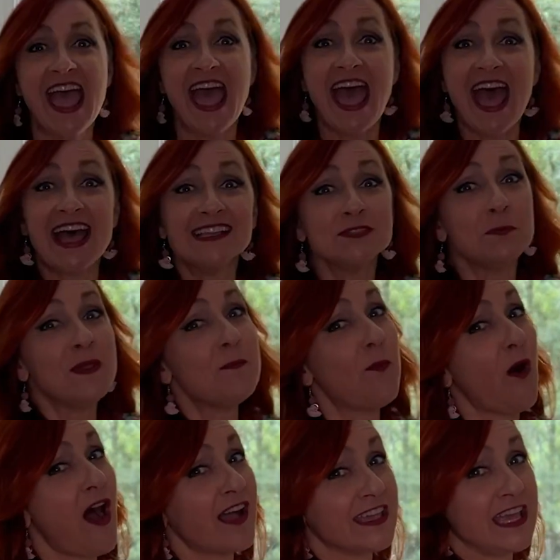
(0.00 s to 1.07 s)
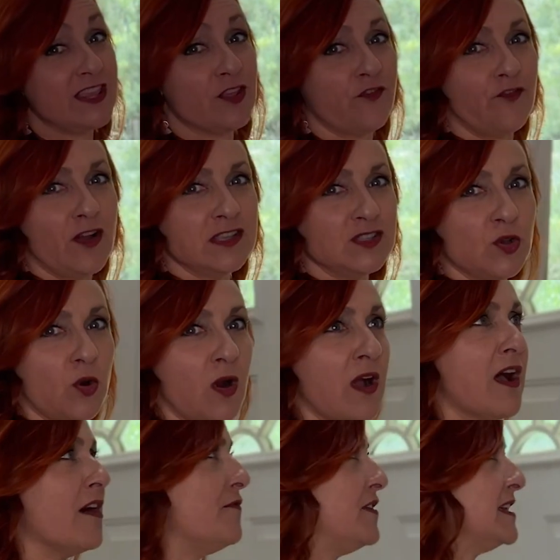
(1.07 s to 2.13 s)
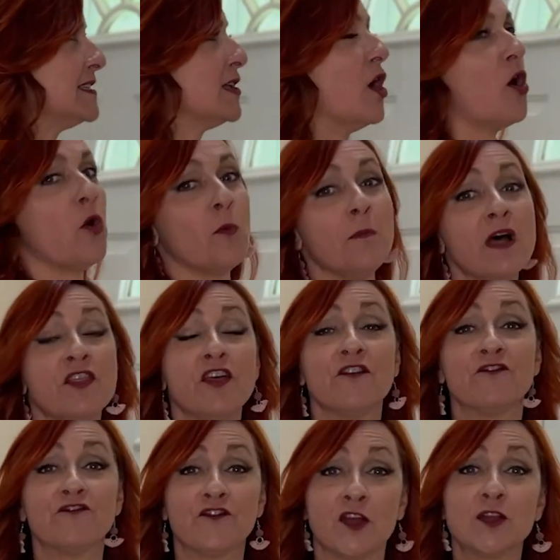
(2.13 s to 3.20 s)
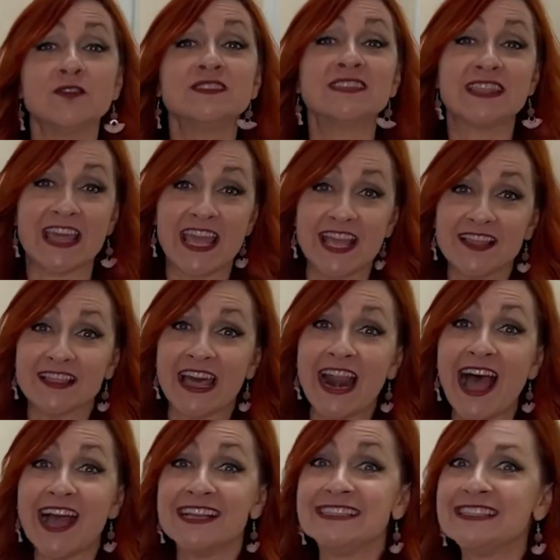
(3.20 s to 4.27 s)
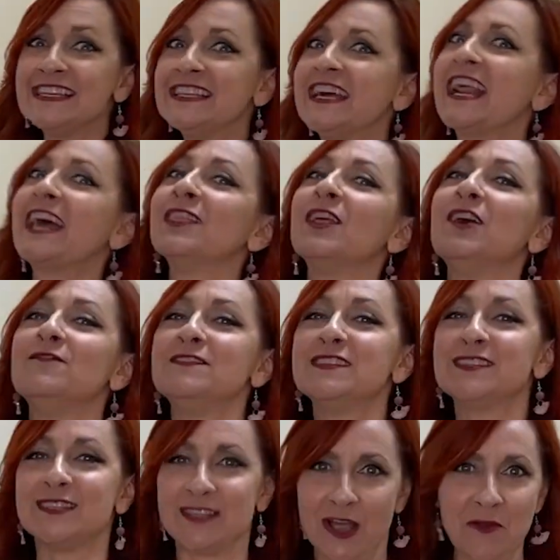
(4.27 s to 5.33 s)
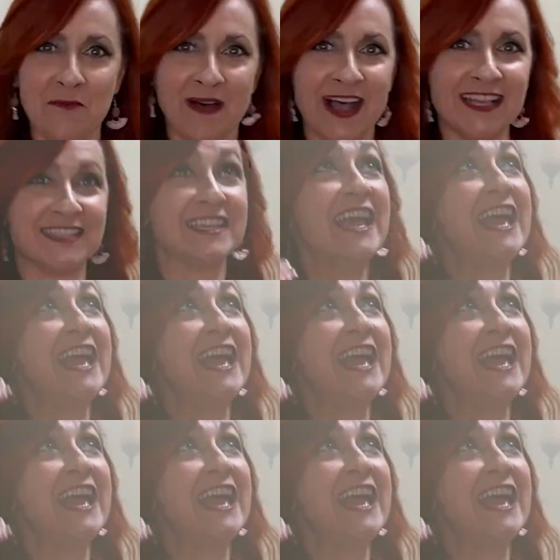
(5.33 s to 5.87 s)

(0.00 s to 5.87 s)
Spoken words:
As we walk in the front door of this home, the first thing that I see that I love so much